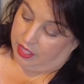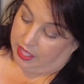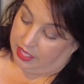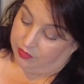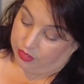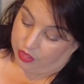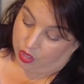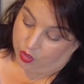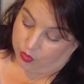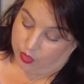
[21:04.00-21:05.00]
even
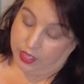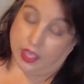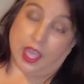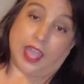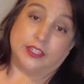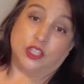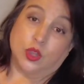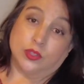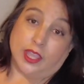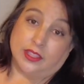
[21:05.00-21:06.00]
though I
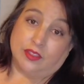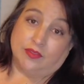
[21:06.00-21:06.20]
don't like the